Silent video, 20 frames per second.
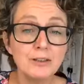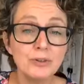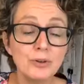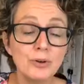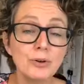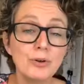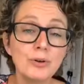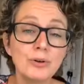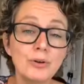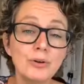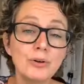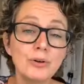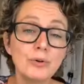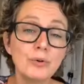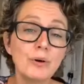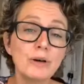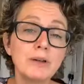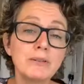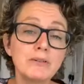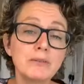your
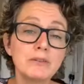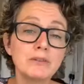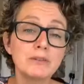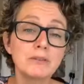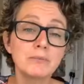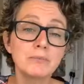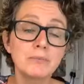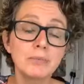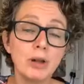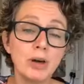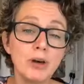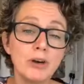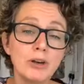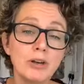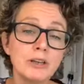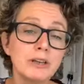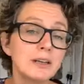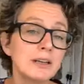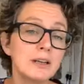quilt block,